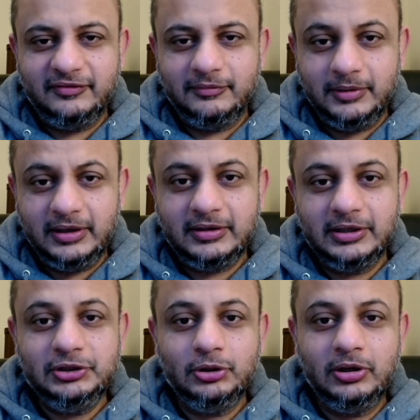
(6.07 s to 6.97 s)
but
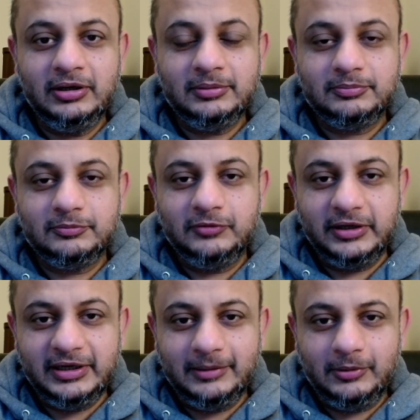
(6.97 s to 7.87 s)
you're
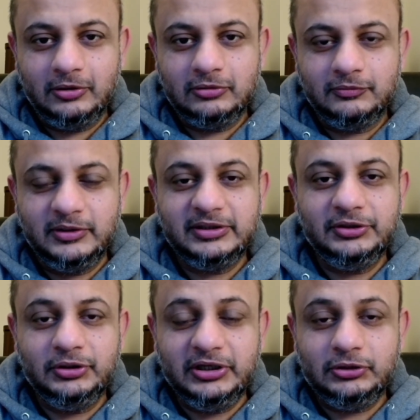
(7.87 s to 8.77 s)
worried about whether
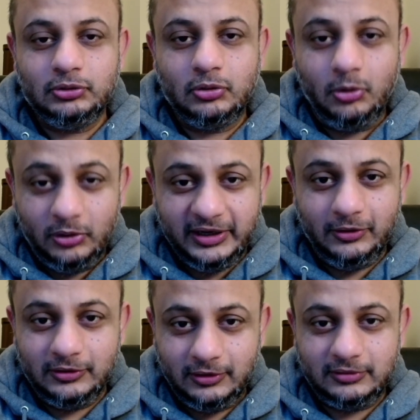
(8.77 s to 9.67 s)
you need to know coding
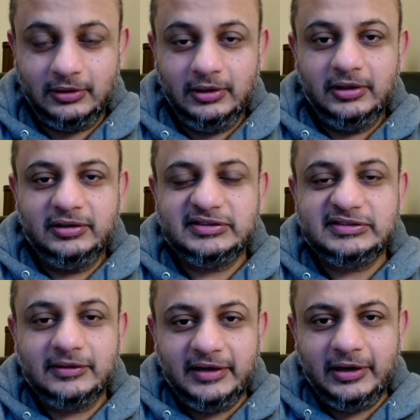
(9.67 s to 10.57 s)
or not? This is
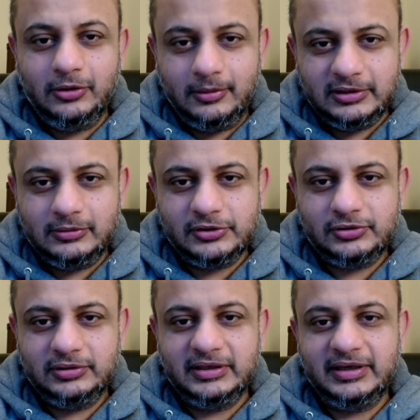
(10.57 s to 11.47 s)
a very common
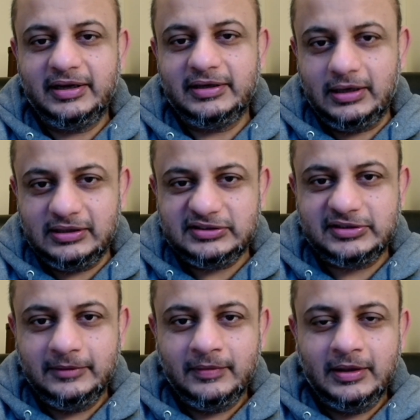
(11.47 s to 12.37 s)
question that I get
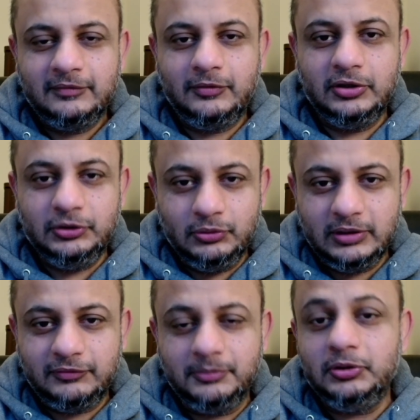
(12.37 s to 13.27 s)
asked from
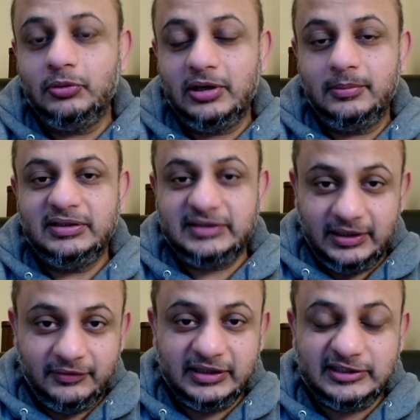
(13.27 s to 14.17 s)
newcomers and
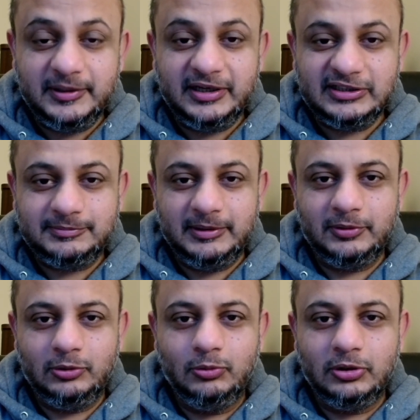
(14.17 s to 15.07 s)
even experienced people
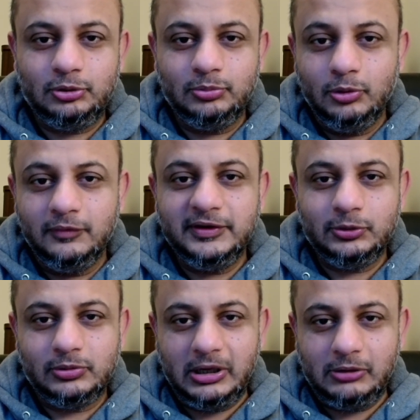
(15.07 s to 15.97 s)
who want to move
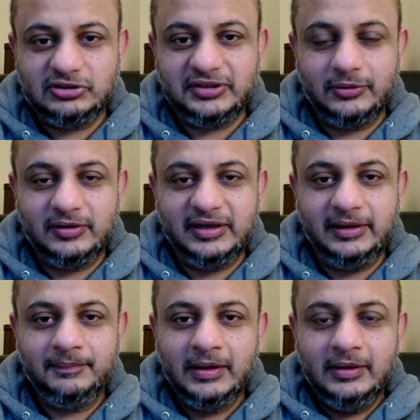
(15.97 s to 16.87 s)
into cloud
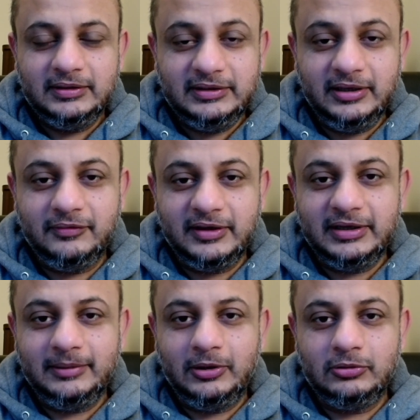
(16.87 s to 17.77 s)
security. They are worried
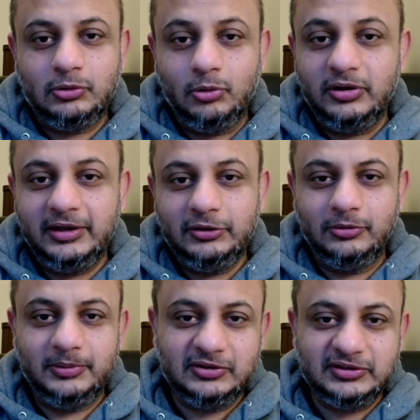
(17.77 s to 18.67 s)
about coding, you know,
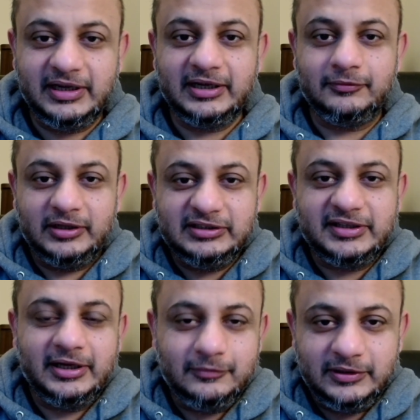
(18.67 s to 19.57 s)
because they get very
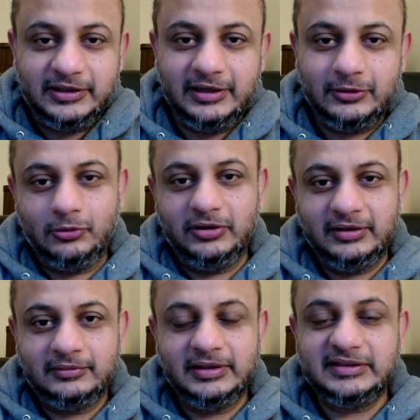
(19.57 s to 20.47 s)
scared when they hear
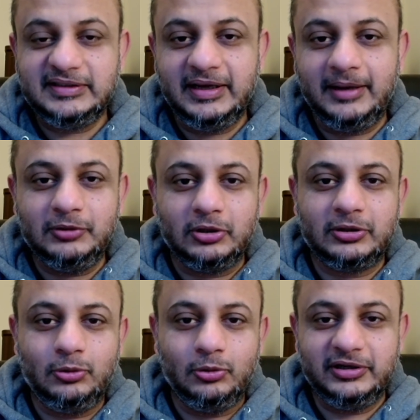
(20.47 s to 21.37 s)
coding. They say, I'm not a
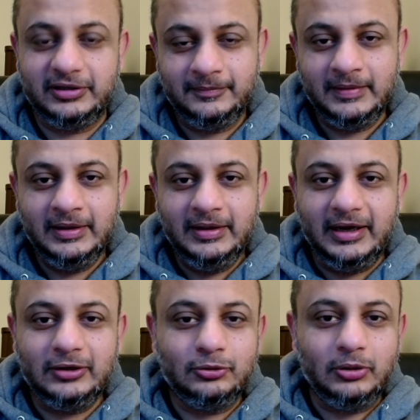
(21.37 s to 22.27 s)
coder,
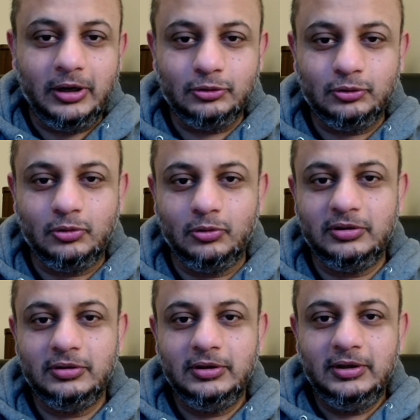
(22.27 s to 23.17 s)
I don't know how to
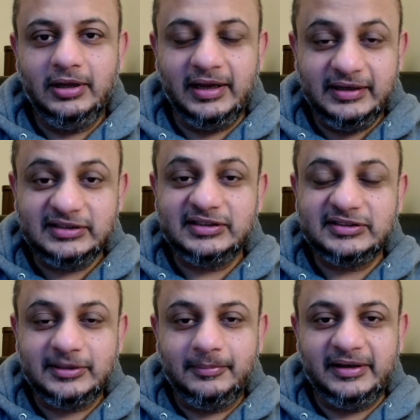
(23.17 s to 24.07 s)
code, and is
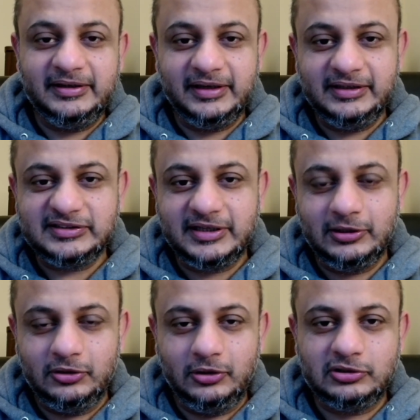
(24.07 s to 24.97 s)
this a mandatory skill
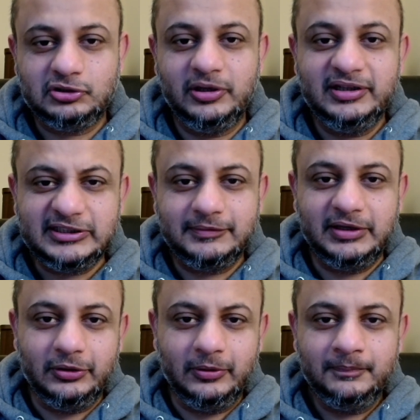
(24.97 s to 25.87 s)
or not? So in this
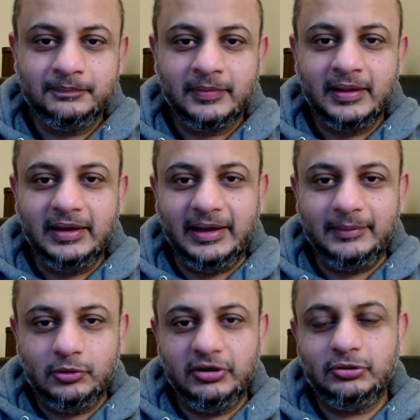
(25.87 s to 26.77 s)
video, I'm
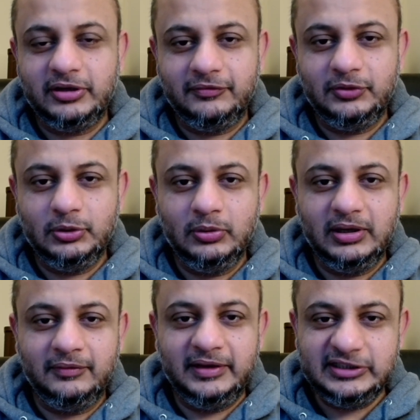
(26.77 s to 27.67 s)
going to give you
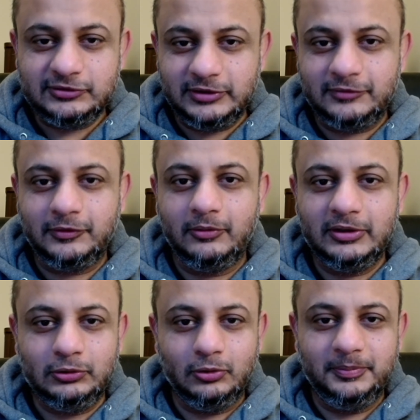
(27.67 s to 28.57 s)
a very
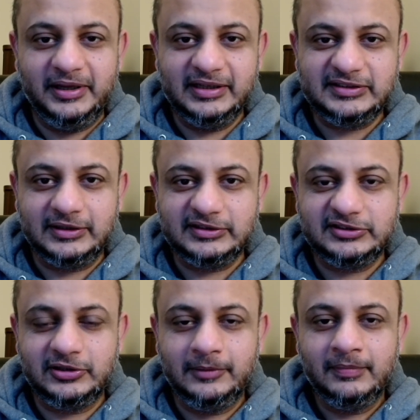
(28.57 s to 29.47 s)
straightforward, no BS
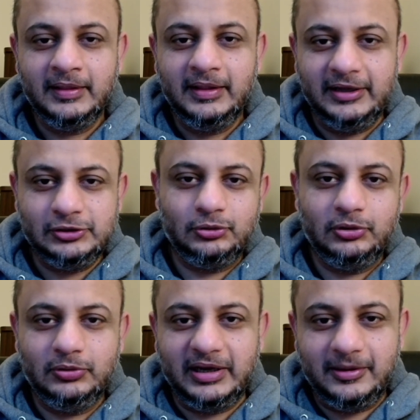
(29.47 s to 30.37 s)
answer and show
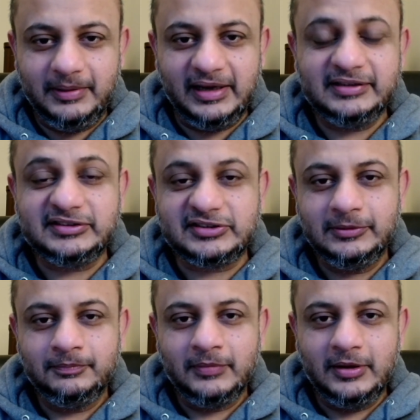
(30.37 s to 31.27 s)
you like a balanced
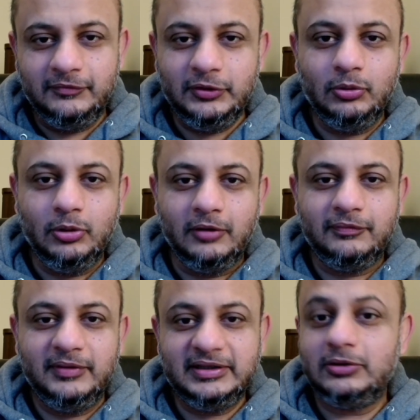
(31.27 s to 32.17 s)
view of
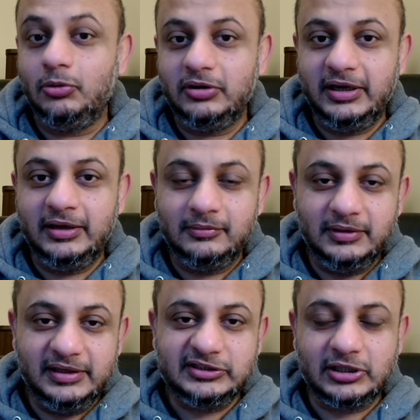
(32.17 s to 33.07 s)
whether coding
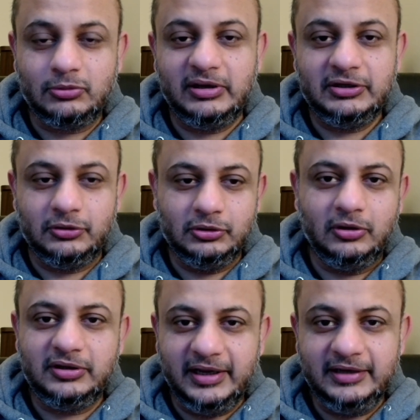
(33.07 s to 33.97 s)
is required or
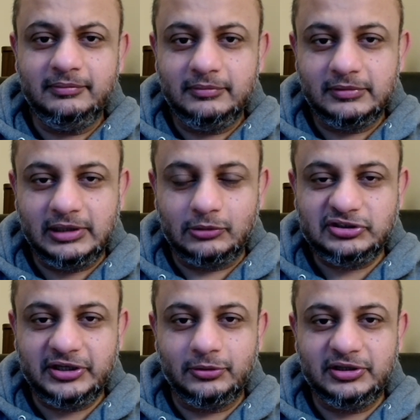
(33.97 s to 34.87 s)
not in cloud
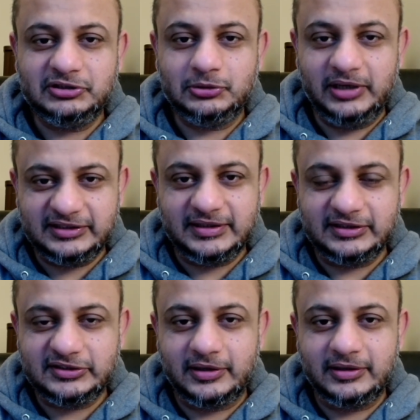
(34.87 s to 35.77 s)
security. So let's get
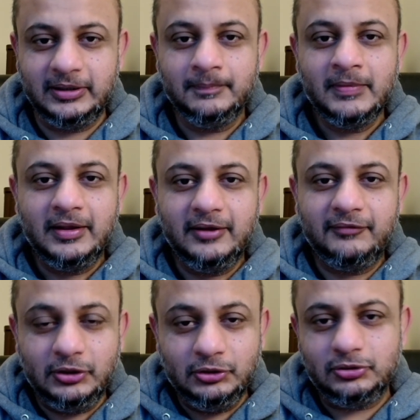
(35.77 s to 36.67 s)
started. If
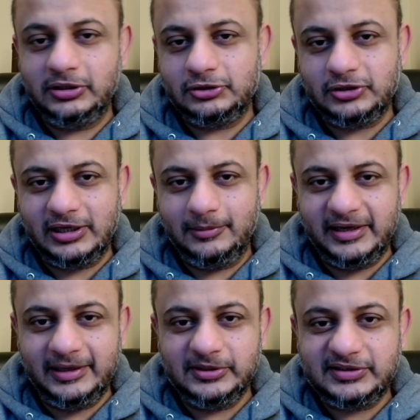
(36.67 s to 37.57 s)
you're new to the channel, my
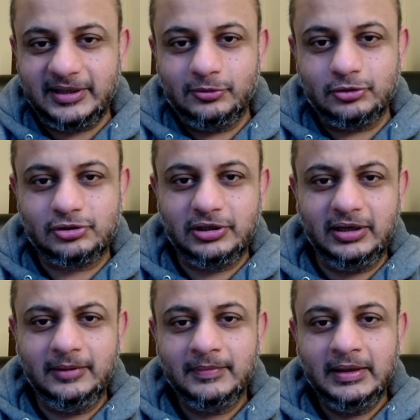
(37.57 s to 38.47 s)
name is Taimur
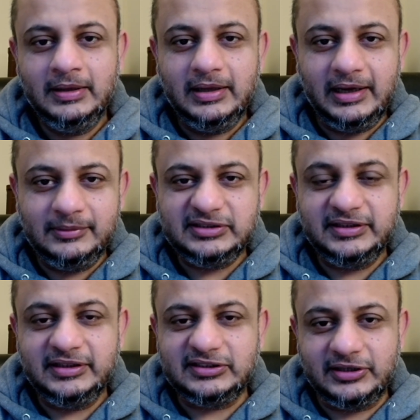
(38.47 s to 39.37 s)
Ujlal. I'm a
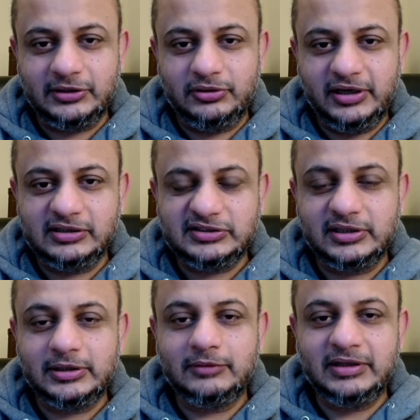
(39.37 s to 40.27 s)
senior security
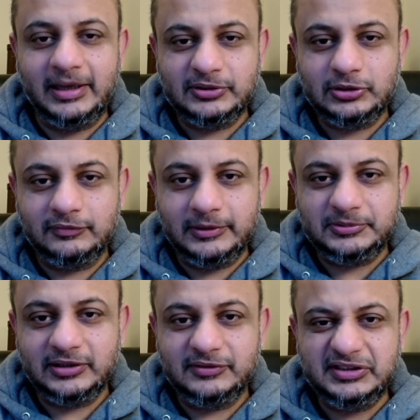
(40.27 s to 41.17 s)
consultant with Amazon Web
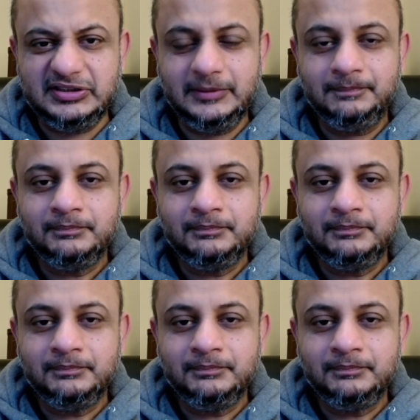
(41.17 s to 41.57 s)
Services.